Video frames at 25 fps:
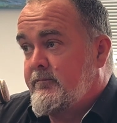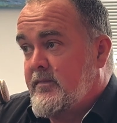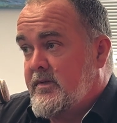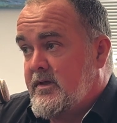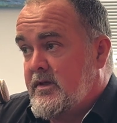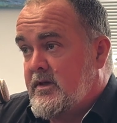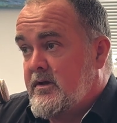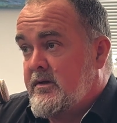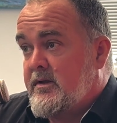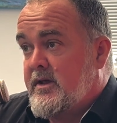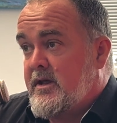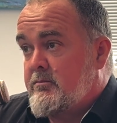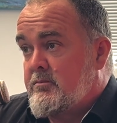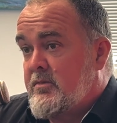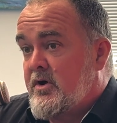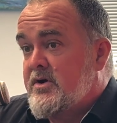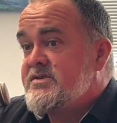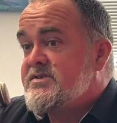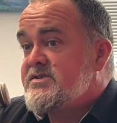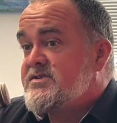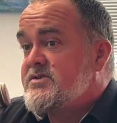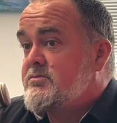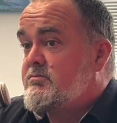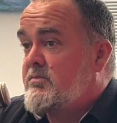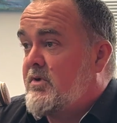Yeah, and
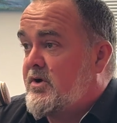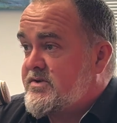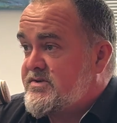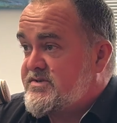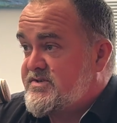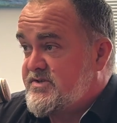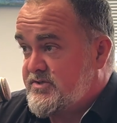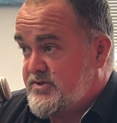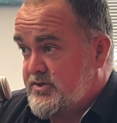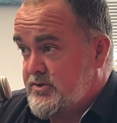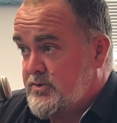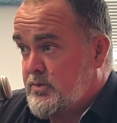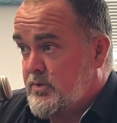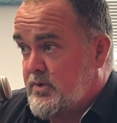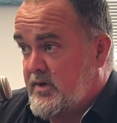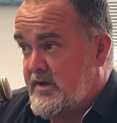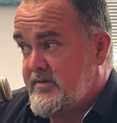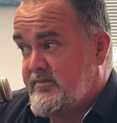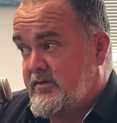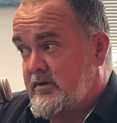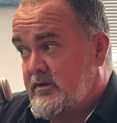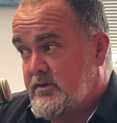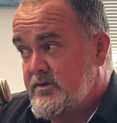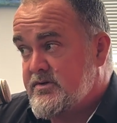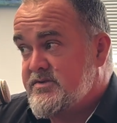most do or
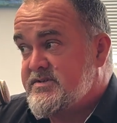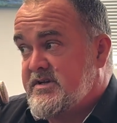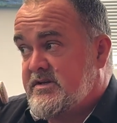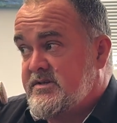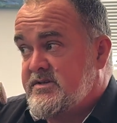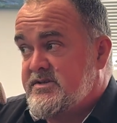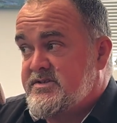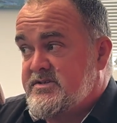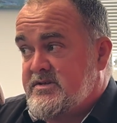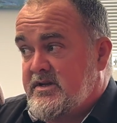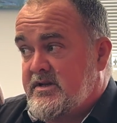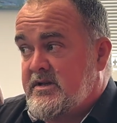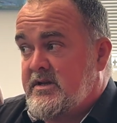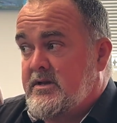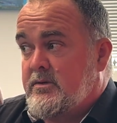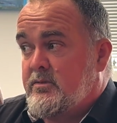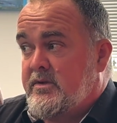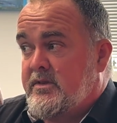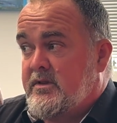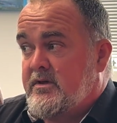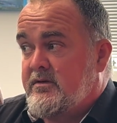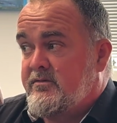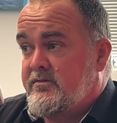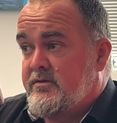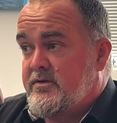have a loose understanding when
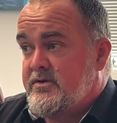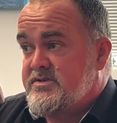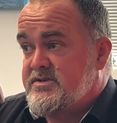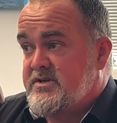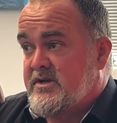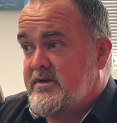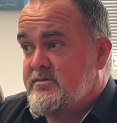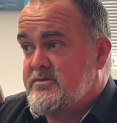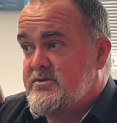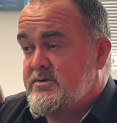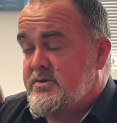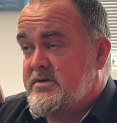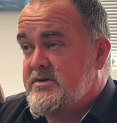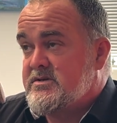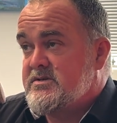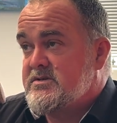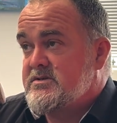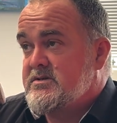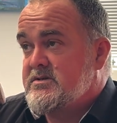they first come to us.